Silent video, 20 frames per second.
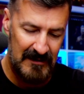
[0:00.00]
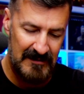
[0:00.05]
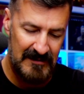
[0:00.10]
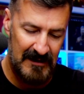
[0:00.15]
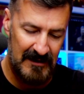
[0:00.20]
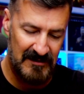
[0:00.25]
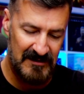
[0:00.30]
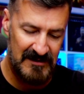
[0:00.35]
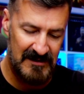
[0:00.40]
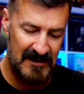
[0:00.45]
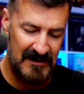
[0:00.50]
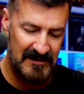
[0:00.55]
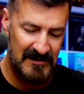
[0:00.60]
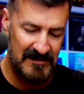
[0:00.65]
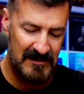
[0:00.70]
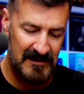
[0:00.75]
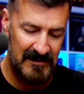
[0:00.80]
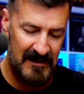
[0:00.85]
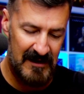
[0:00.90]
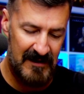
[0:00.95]

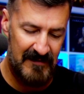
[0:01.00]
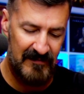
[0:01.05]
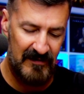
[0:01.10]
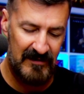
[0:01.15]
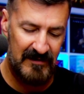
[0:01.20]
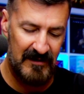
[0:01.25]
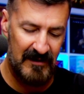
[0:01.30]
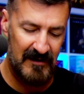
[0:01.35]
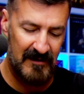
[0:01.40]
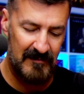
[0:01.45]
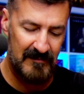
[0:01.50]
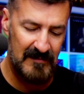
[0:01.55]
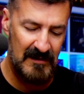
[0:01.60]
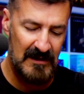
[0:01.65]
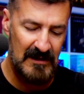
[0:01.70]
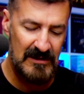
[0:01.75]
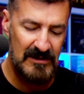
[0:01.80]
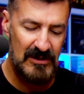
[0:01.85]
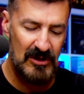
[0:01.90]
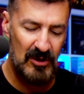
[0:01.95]
Downsides to everything.
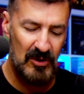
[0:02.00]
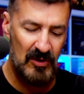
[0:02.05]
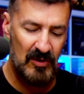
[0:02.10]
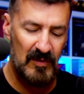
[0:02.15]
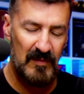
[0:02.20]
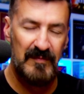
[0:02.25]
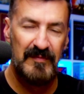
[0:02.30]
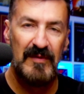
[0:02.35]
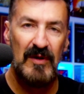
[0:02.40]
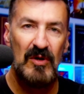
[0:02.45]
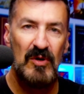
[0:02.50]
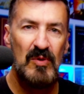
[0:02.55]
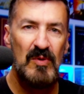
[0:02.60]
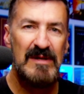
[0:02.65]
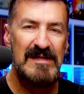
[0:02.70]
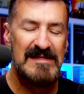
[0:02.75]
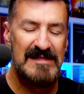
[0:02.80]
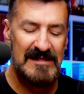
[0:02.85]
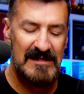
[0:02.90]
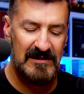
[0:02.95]
So who
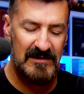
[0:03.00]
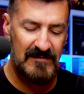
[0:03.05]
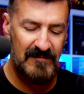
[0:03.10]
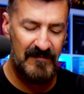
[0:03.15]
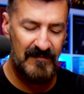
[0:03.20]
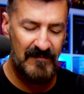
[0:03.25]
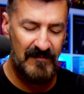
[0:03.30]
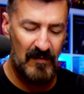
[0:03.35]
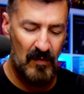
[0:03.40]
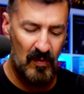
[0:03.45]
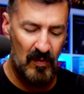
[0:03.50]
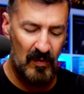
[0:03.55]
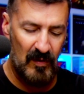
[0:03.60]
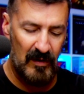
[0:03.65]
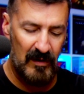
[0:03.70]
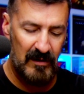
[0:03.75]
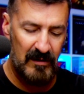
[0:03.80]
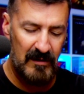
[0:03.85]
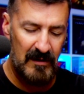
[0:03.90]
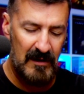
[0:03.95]
is this
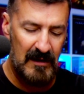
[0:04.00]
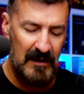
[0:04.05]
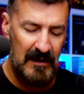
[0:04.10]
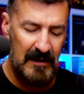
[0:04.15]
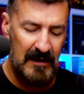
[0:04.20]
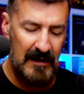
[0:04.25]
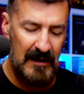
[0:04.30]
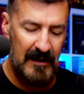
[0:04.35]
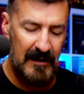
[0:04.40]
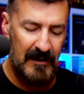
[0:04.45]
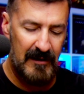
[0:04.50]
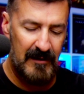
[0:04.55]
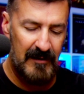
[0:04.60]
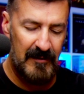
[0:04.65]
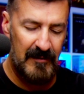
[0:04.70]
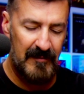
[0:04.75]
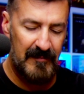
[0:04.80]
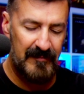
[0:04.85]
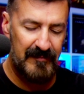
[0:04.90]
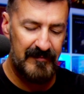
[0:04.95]
for?
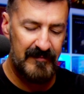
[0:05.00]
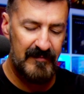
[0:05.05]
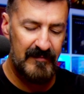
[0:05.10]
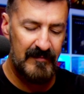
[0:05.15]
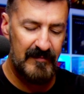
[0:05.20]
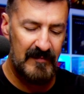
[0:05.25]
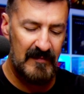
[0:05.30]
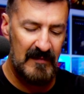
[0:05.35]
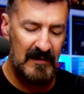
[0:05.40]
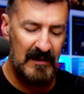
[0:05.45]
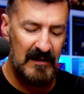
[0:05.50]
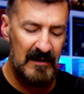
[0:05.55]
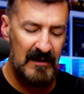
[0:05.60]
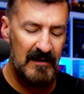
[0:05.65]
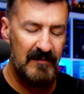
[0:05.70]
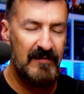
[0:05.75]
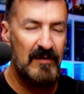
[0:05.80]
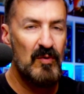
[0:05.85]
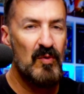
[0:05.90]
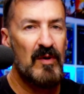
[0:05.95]

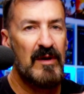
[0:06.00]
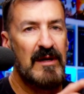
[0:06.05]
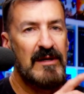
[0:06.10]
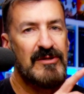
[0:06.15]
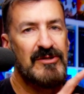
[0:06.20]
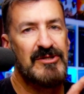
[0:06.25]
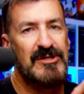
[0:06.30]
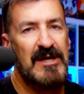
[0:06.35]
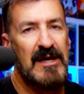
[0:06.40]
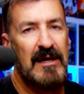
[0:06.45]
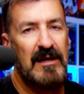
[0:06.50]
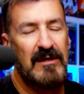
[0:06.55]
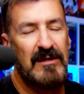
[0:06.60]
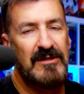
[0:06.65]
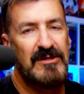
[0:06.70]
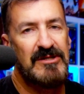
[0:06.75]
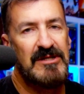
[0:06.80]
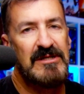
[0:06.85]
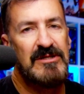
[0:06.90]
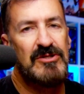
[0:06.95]
If you want a
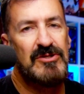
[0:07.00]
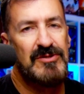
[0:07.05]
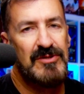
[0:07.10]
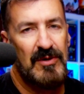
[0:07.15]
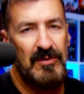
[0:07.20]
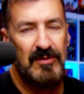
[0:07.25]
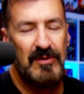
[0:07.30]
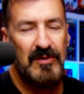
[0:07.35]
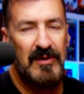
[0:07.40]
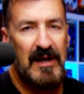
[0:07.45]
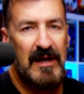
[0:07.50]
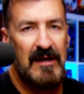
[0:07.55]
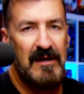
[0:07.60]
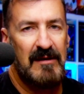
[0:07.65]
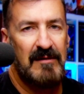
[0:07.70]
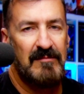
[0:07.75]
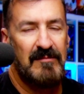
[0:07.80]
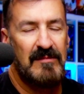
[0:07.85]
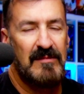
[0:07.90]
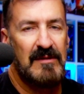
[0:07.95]
challenging solo
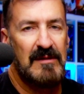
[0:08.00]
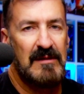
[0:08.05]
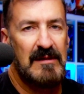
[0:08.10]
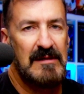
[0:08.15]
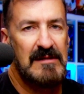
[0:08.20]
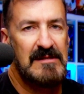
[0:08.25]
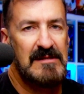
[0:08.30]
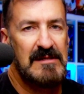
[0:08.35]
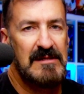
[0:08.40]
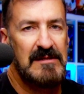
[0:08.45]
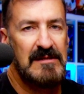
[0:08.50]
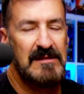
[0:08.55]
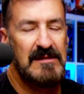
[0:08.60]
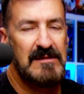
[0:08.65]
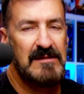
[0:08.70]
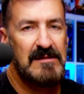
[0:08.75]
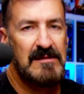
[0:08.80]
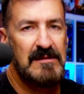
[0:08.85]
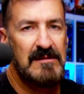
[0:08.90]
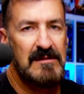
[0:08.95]
game, this
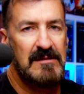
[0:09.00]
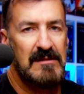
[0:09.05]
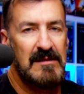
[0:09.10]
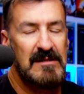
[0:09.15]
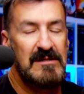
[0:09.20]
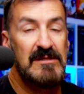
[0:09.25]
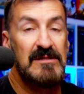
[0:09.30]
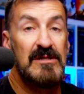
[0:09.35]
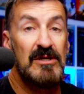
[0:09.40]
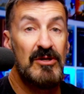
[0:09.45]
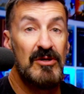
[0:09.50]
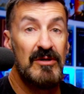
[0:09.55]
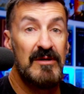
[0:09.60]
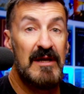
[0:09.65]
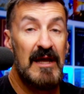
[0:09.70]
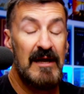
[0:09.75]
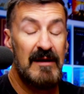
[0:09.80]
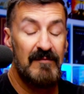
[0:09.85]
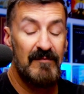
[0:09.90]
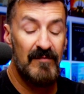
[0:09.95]
is a good
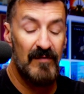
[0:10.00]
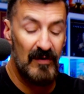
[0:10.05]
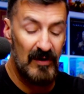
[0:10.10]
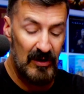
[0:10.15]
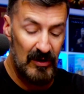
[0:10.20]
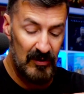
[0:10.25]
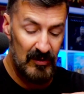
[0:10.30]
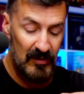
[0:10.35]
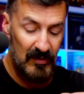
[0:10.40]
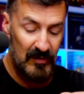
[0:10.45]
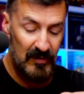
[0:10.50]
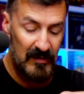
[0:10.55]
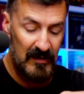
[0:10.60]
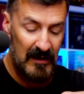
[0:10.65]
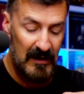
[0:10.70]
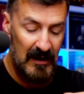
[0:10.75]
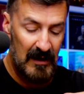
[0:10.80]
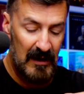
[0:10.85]
game for you.